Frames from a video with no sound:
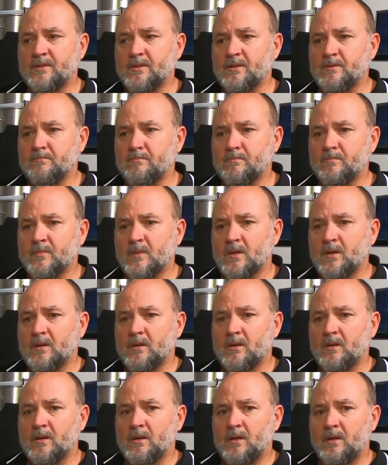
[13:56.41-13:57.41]
And
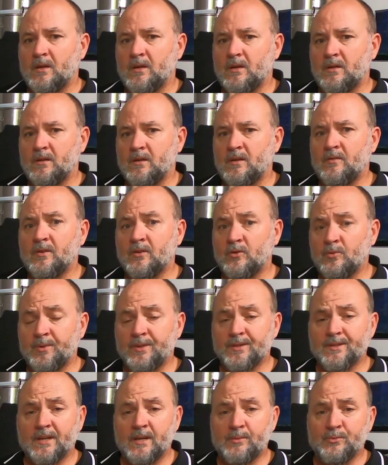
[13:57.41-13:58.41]
even a little bit
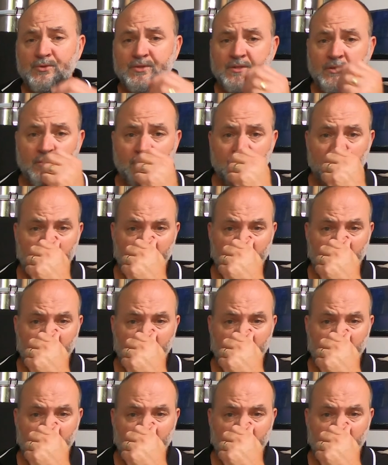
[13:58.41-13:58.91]
of table salt,